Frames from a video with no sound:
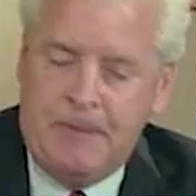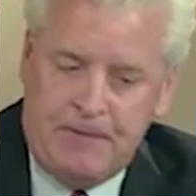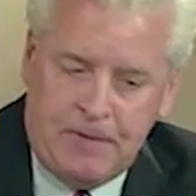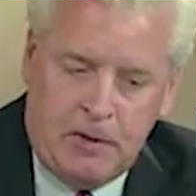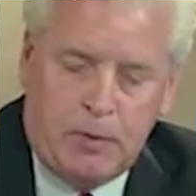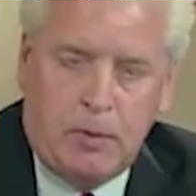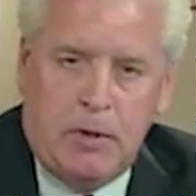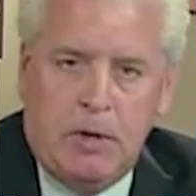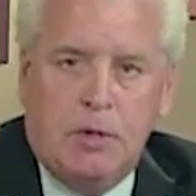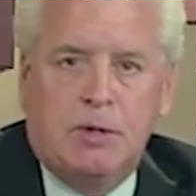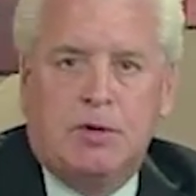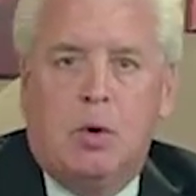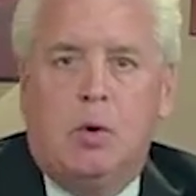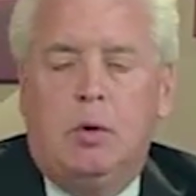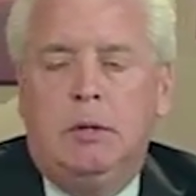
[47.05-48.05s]
53
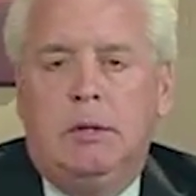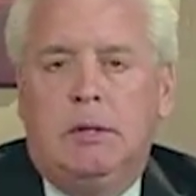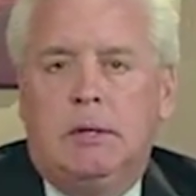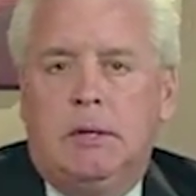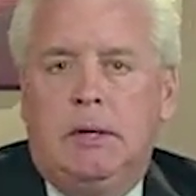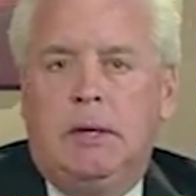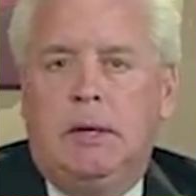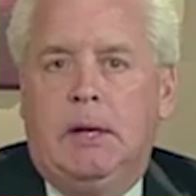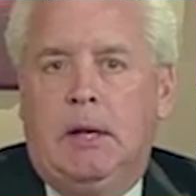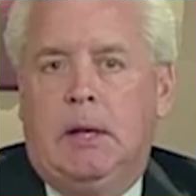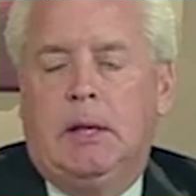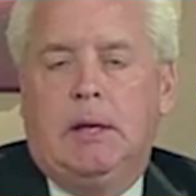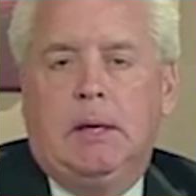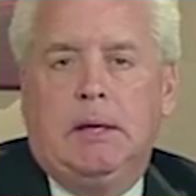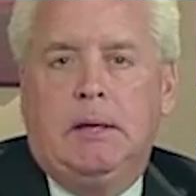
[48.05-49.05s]
years old, and
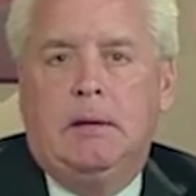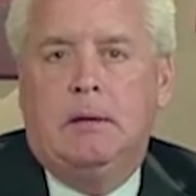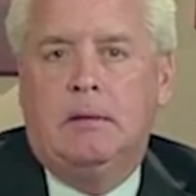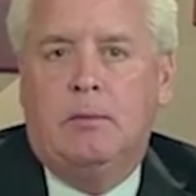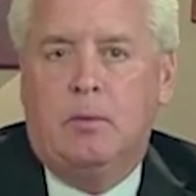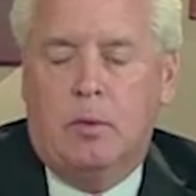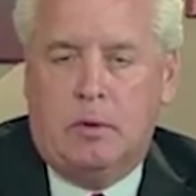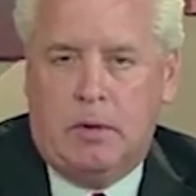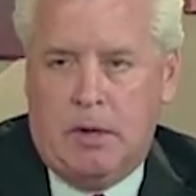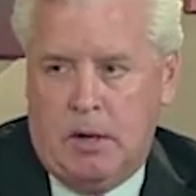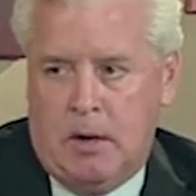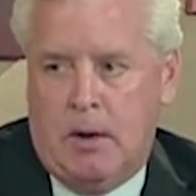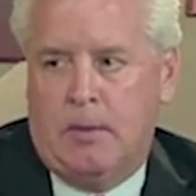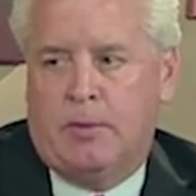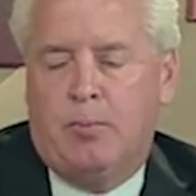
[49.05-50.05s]
I work
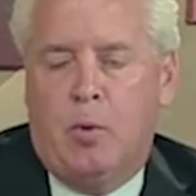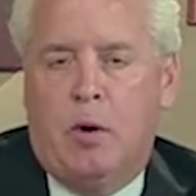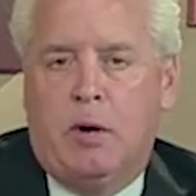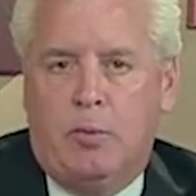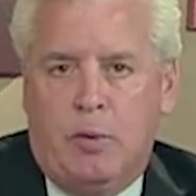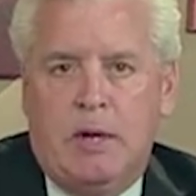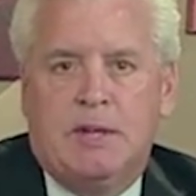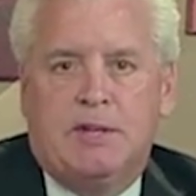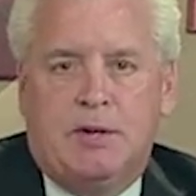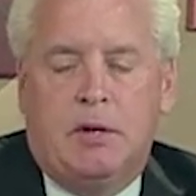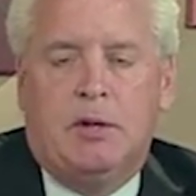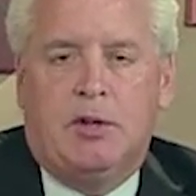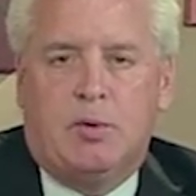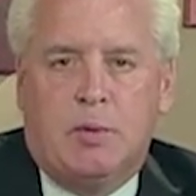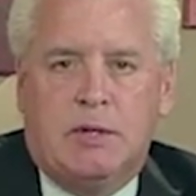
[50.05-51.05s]
here. I was born and raised here
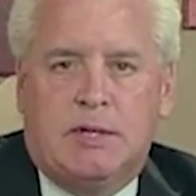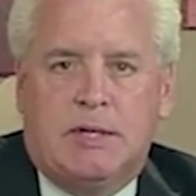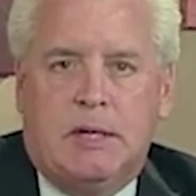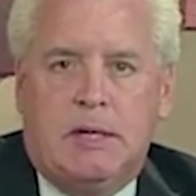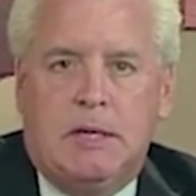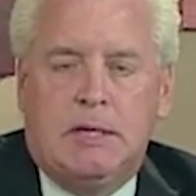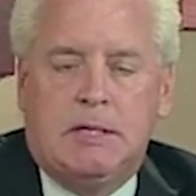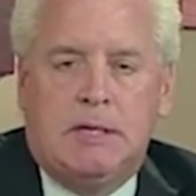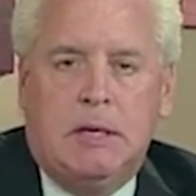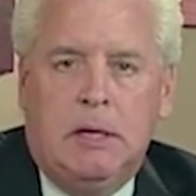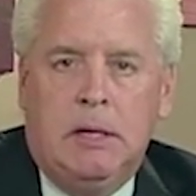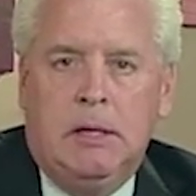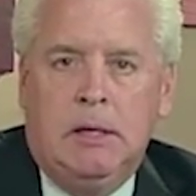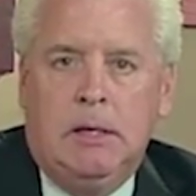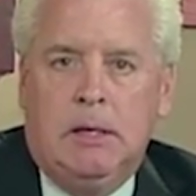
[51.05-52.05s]
in the Twin Cities.
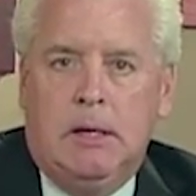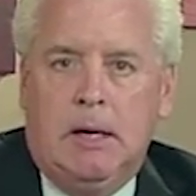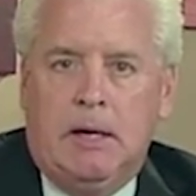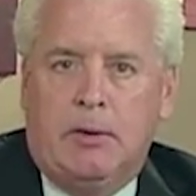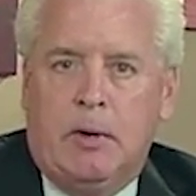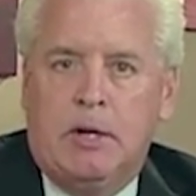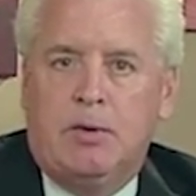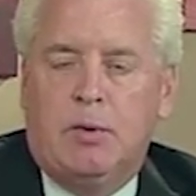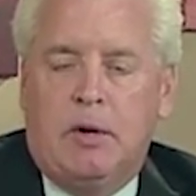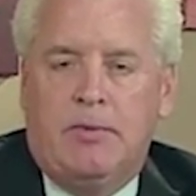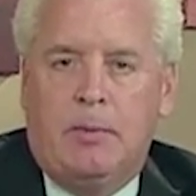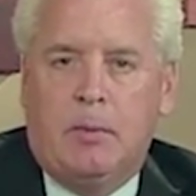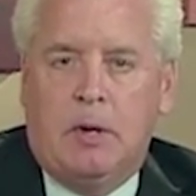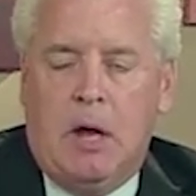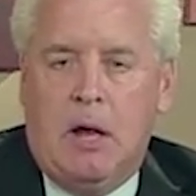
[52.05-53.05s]
I graduated
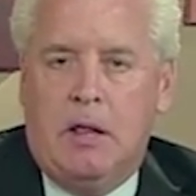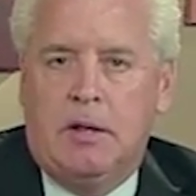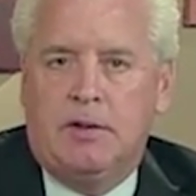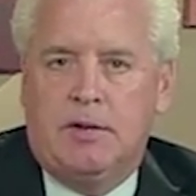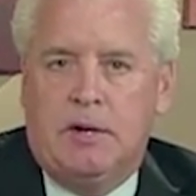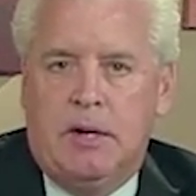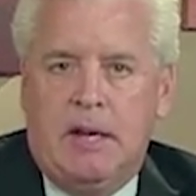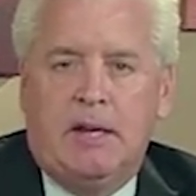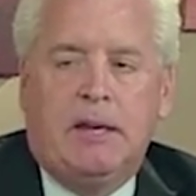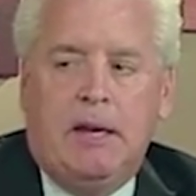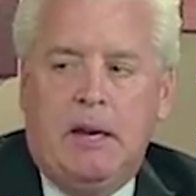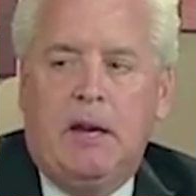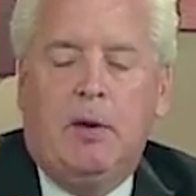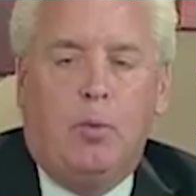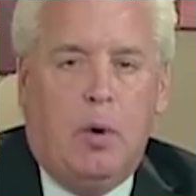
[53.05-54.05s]
from college in
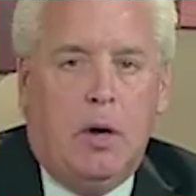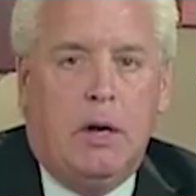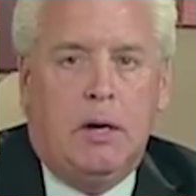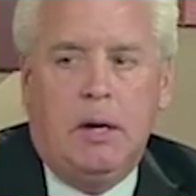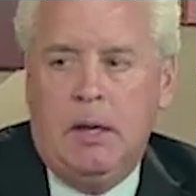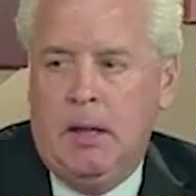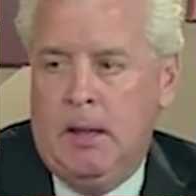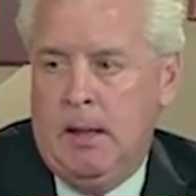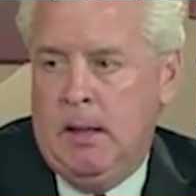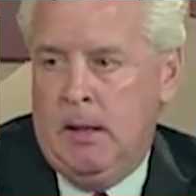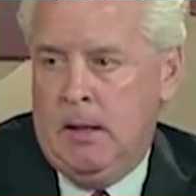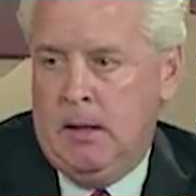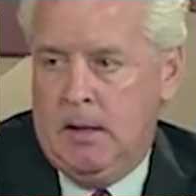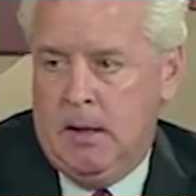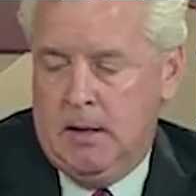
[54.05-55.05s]
1981,
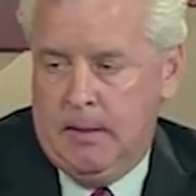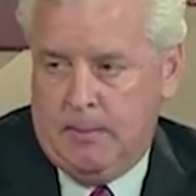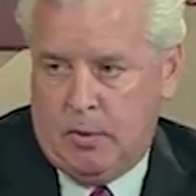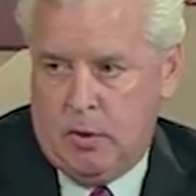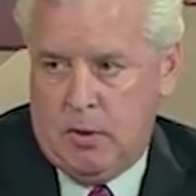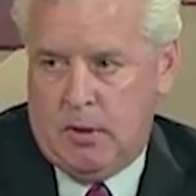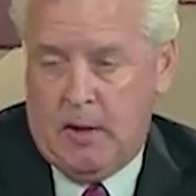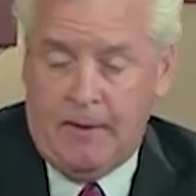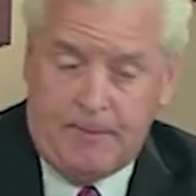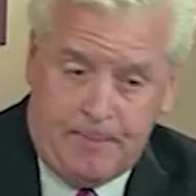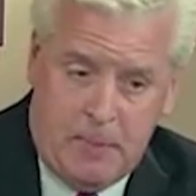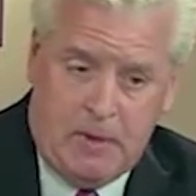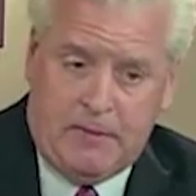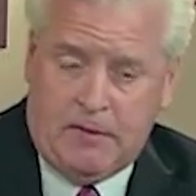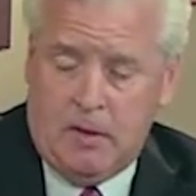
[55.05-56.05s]
and
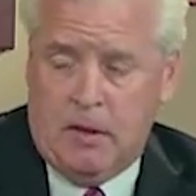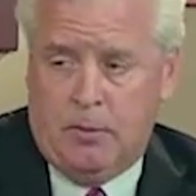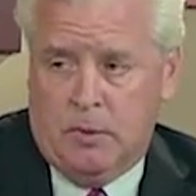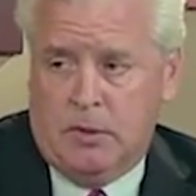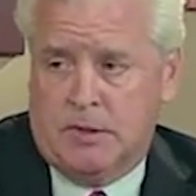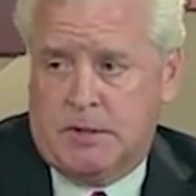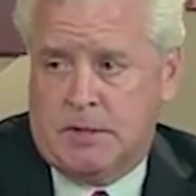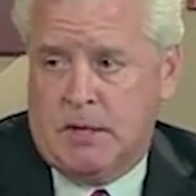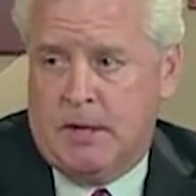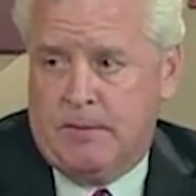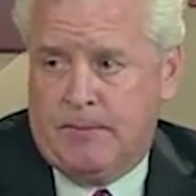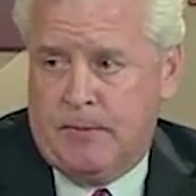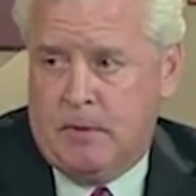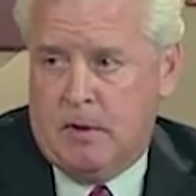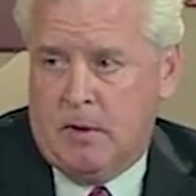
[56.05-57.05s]
I've been selling real
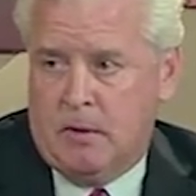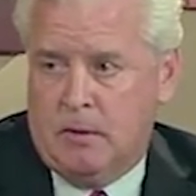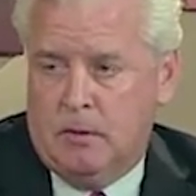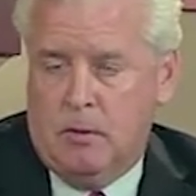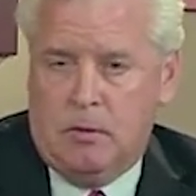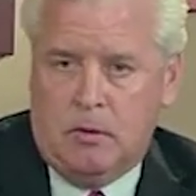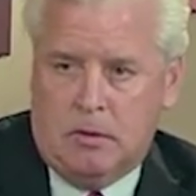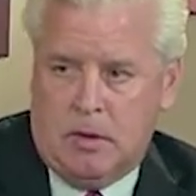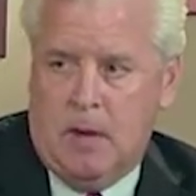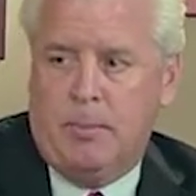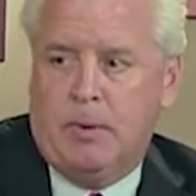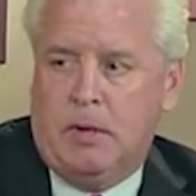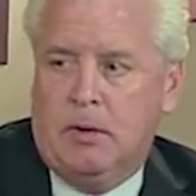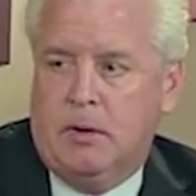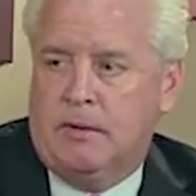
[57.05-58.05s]
estate for a local
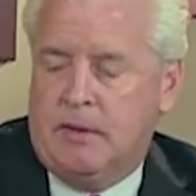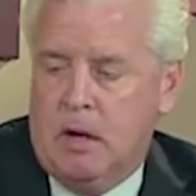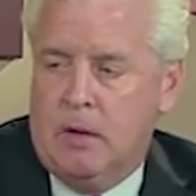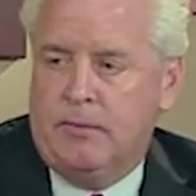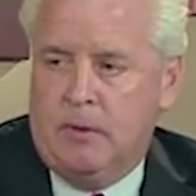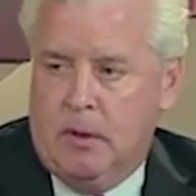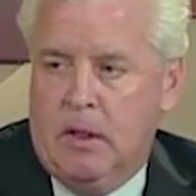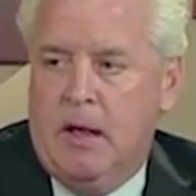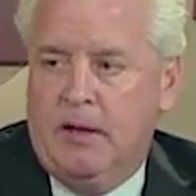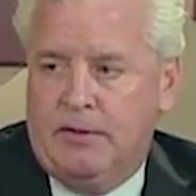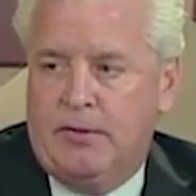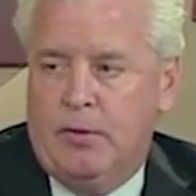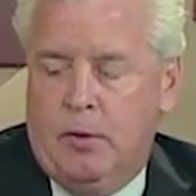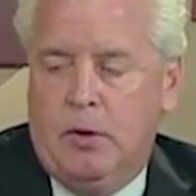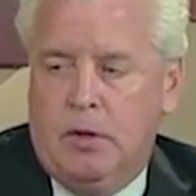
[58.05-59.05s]
company here in town for the
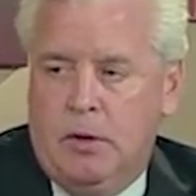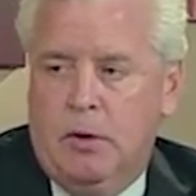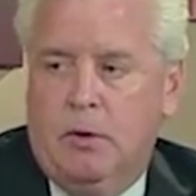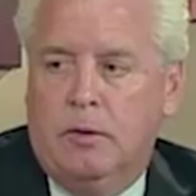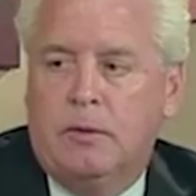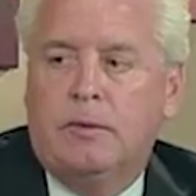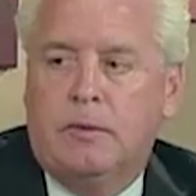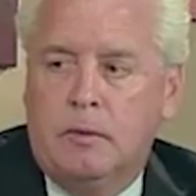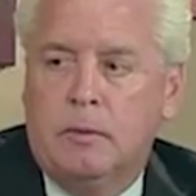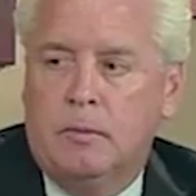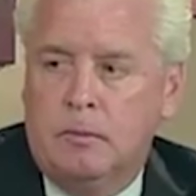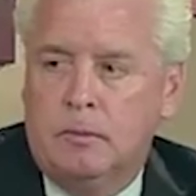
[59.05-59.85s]
last 30 years.